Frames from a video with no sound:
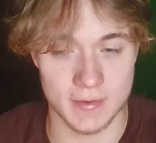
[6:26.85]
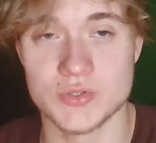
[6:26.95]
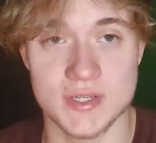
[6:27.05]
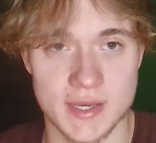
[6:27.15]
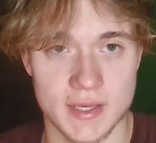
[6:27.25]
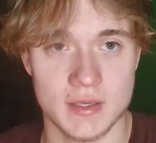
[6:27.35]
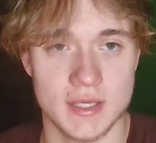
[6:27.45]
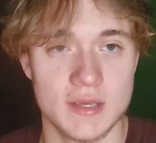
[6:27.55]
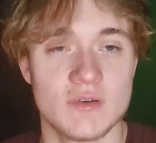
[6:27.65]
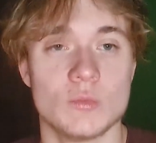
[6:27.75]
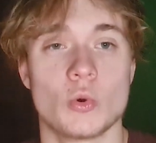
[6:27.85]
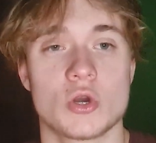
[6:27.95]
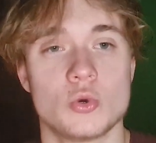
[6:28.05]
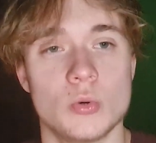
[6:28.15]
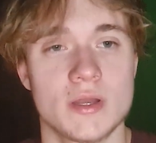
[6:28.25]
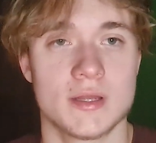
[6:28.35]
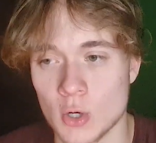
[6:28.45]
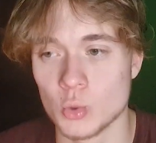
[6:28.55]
Today, even more quickly,